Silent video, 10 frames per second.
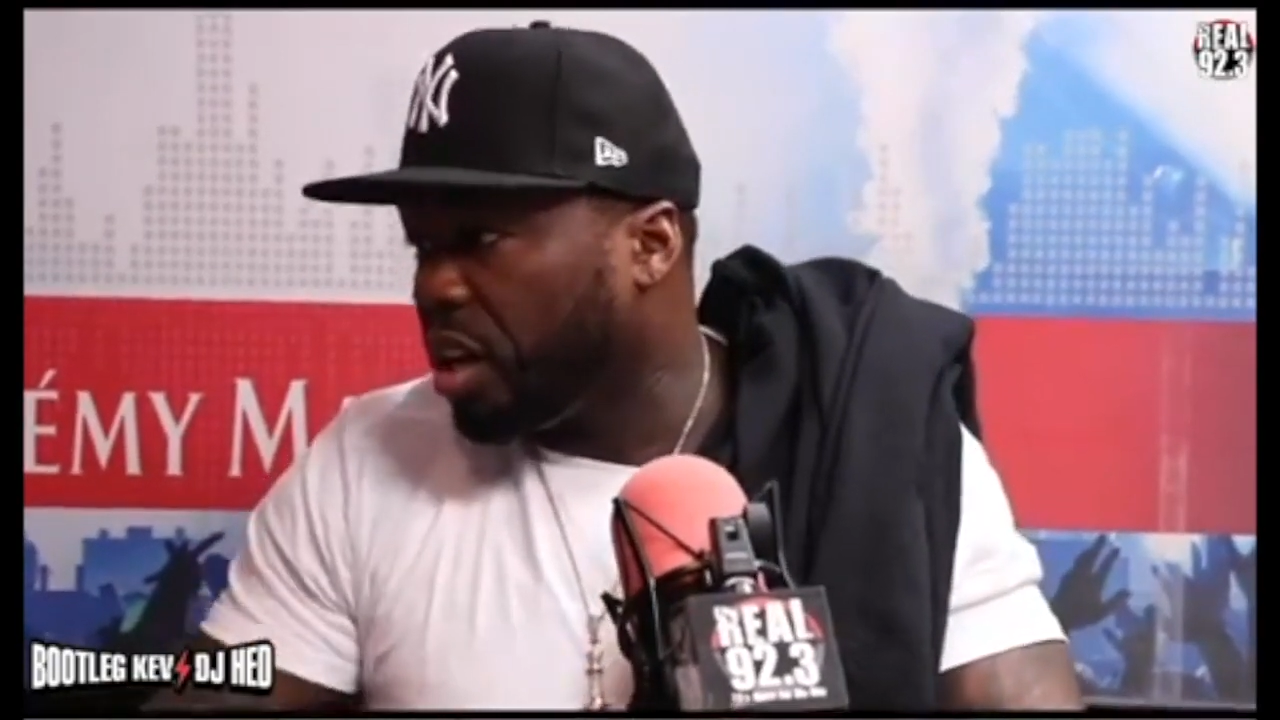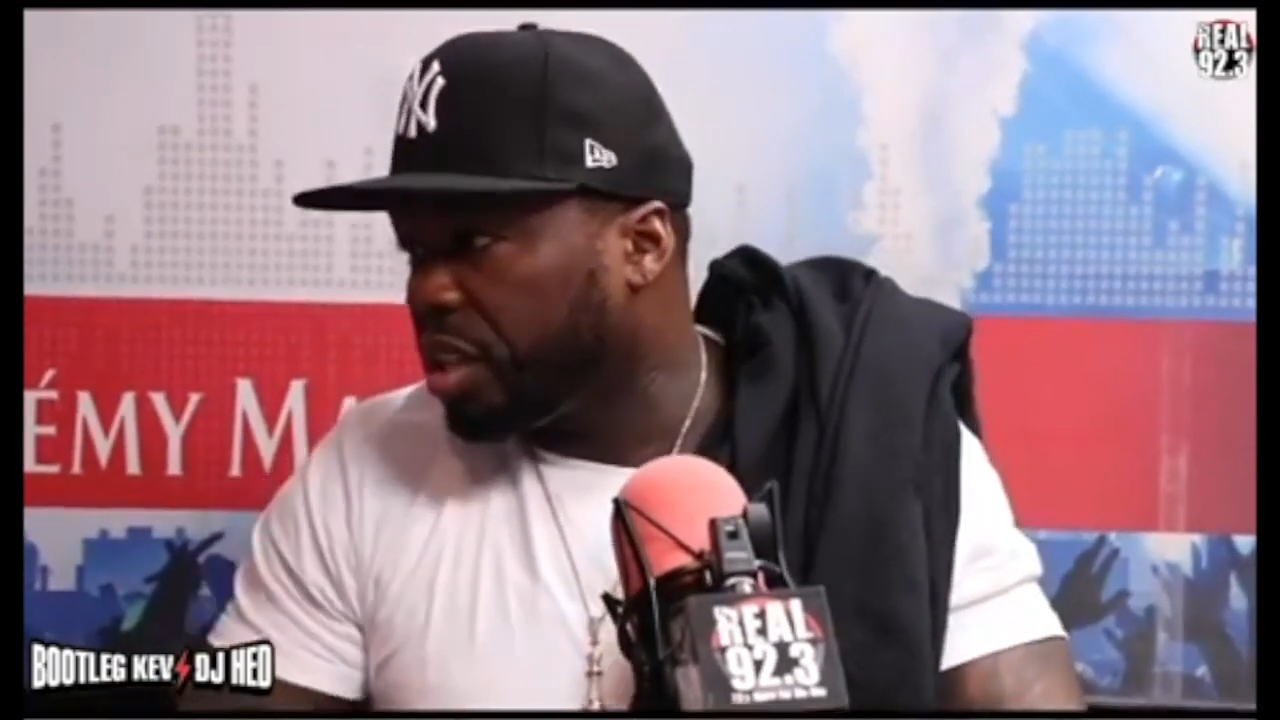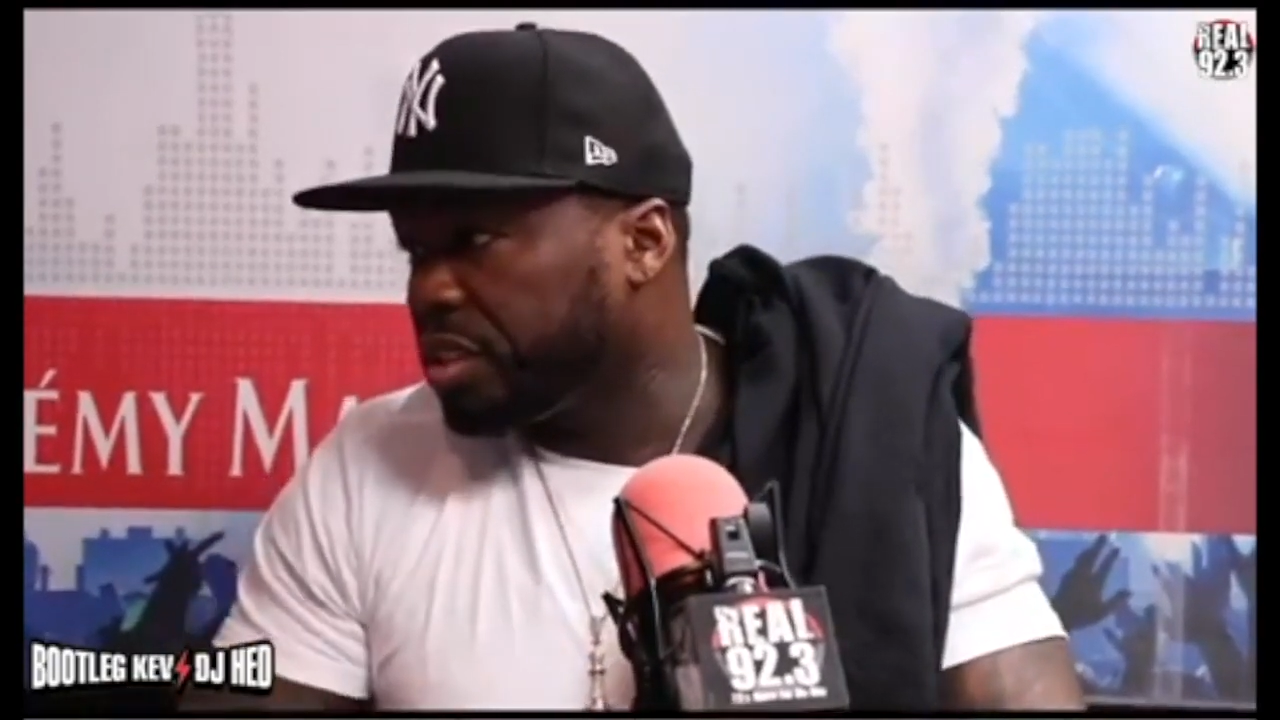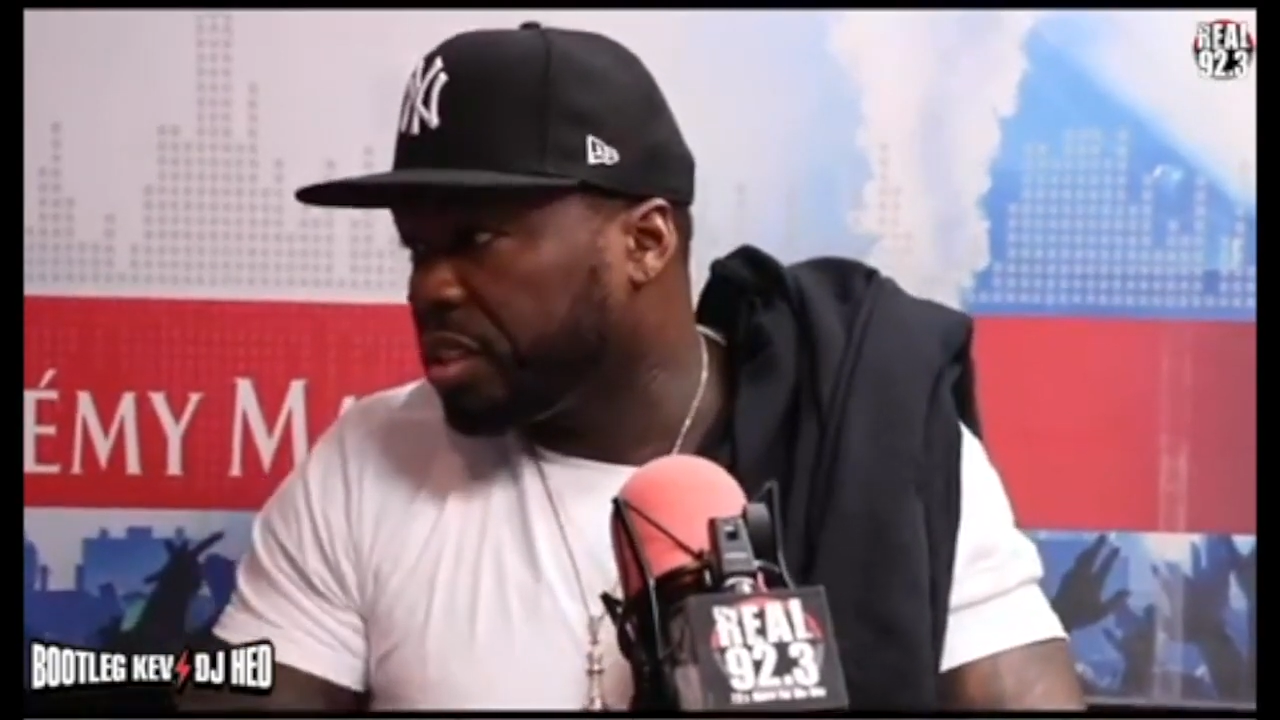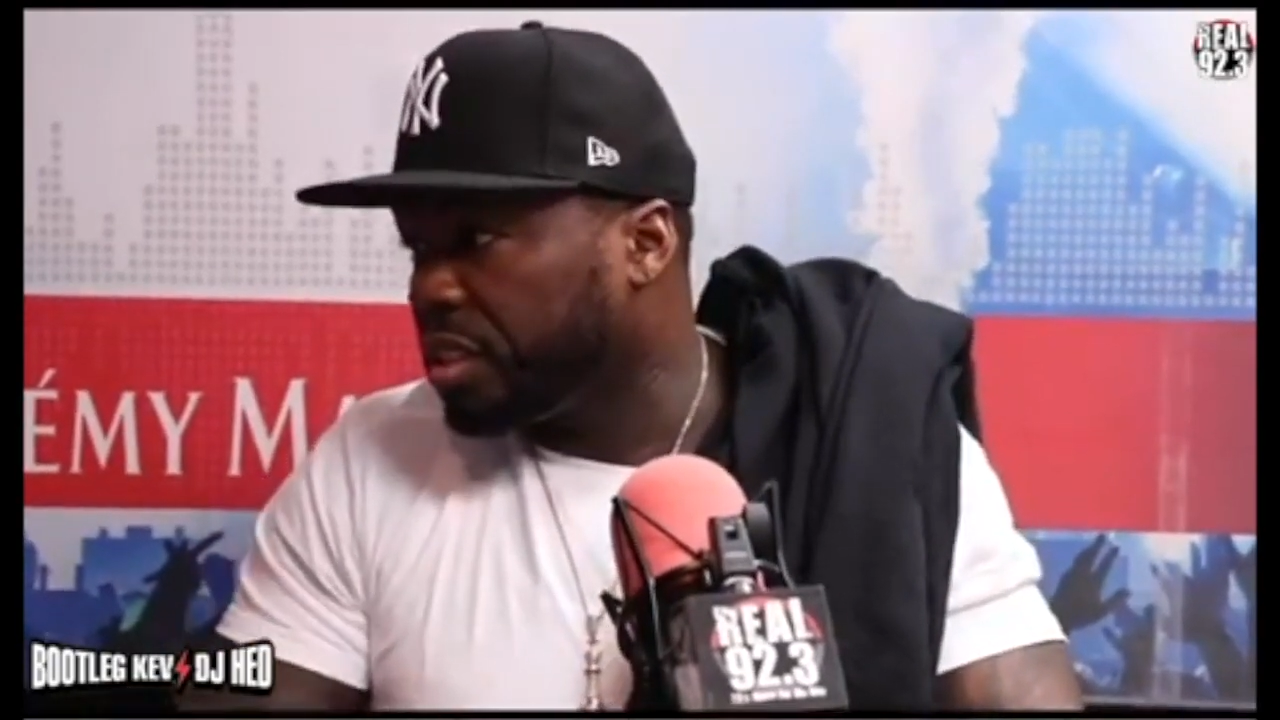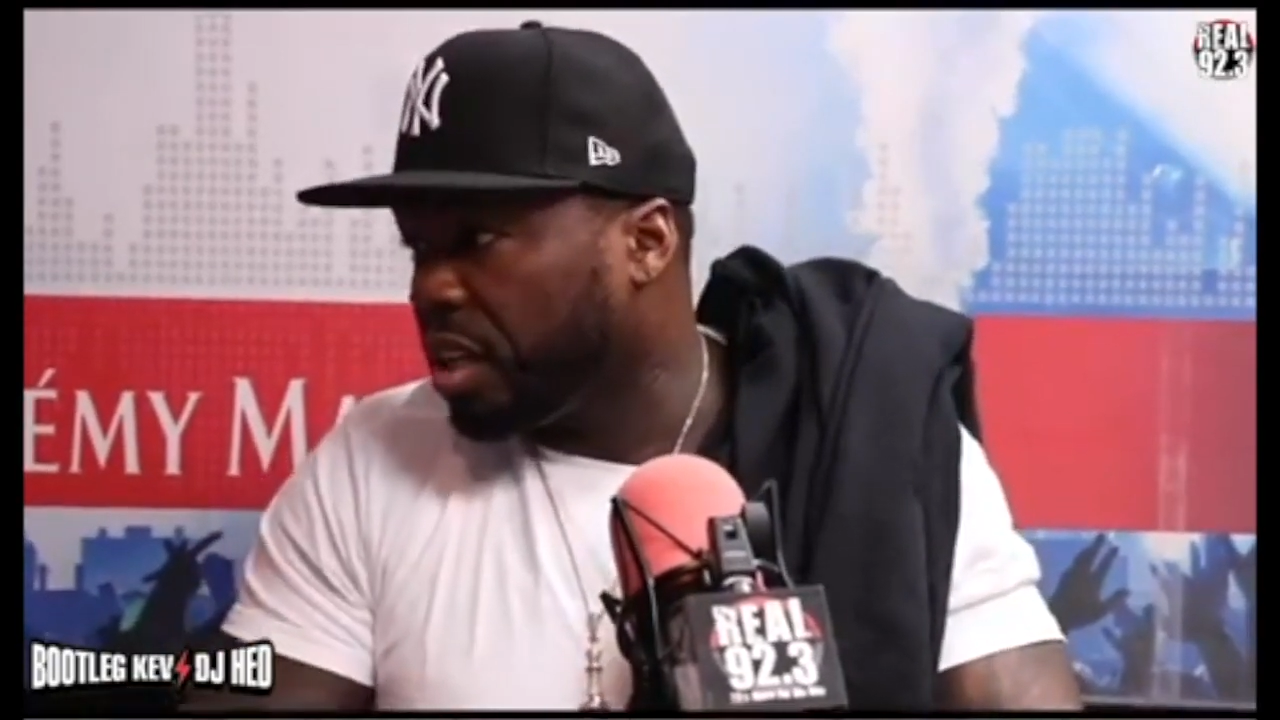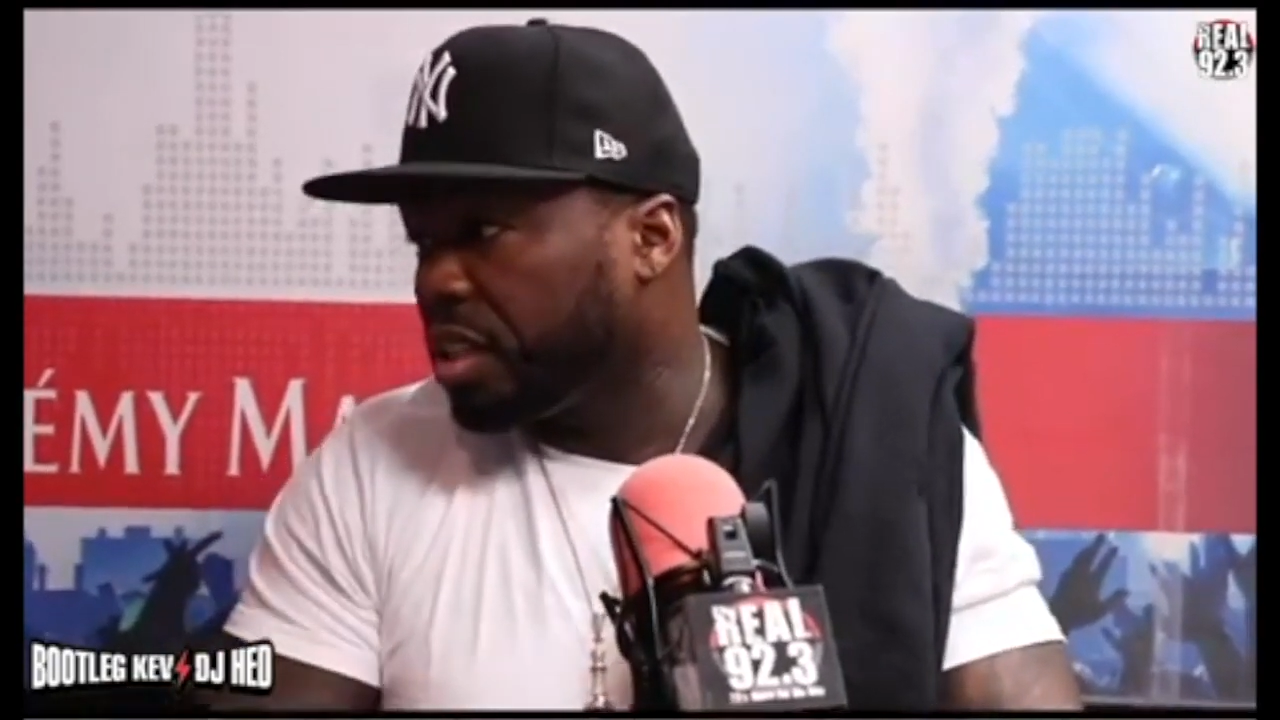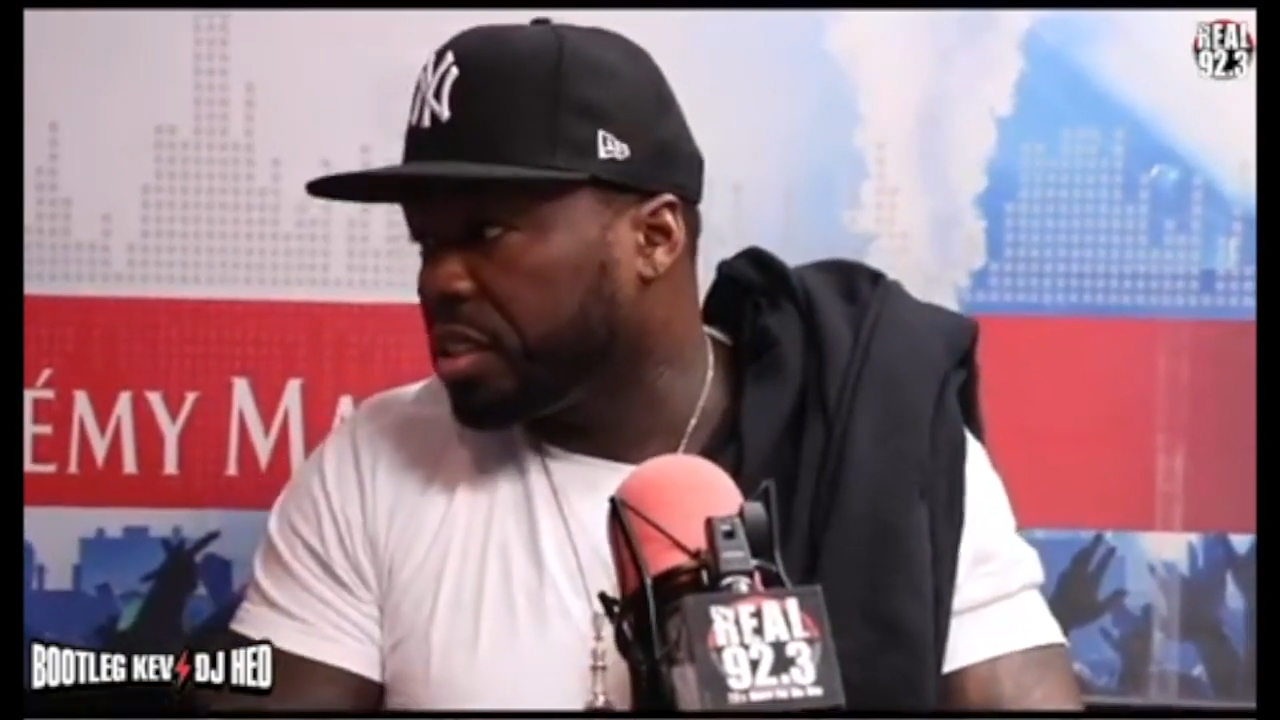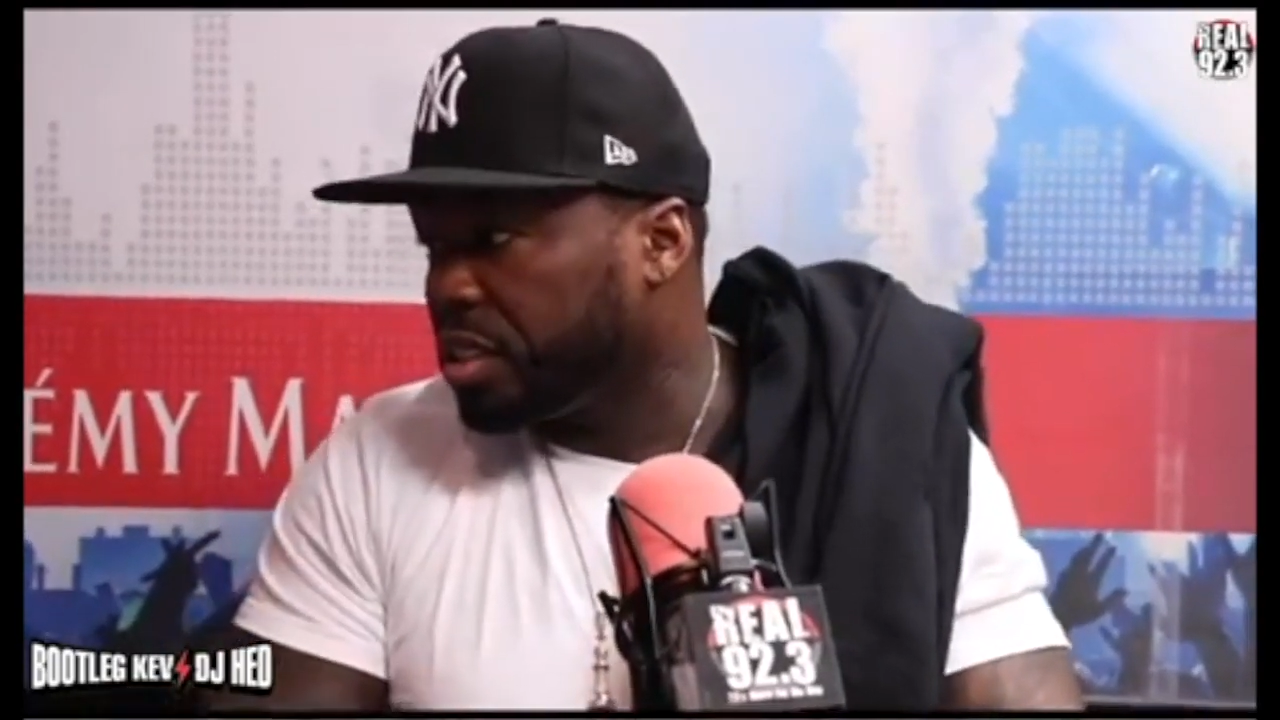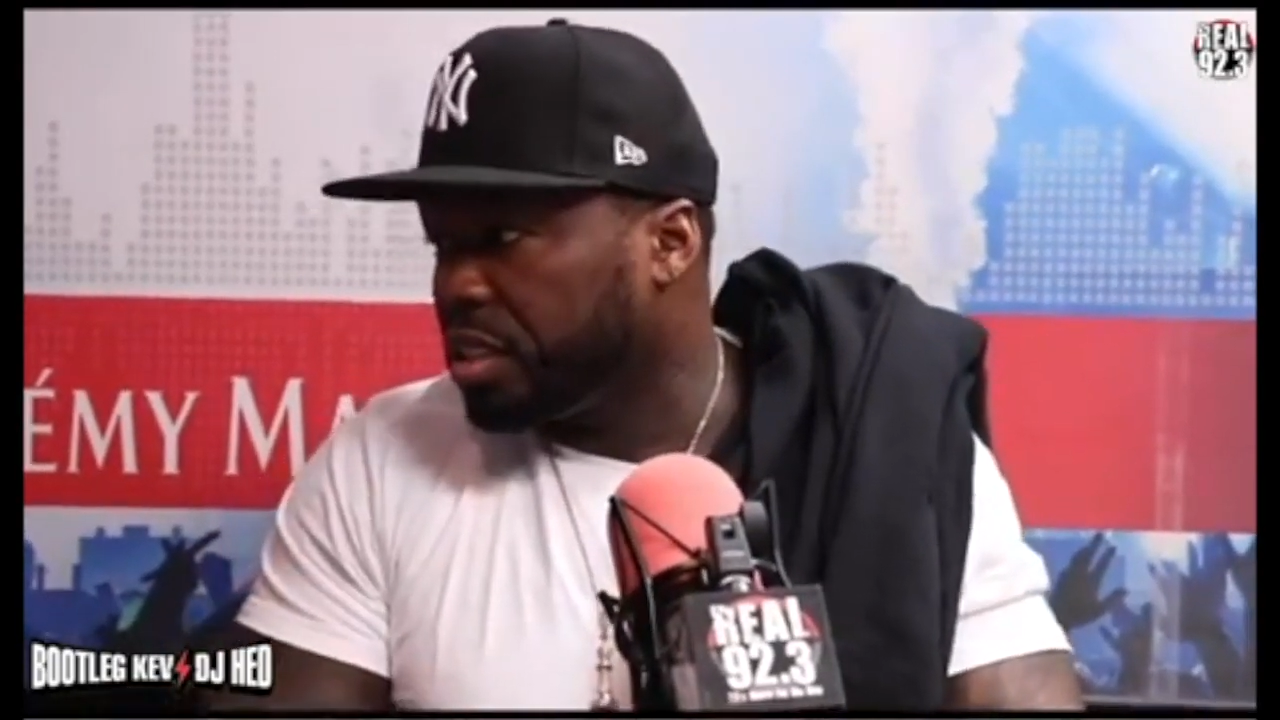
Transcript: artists look at the artists,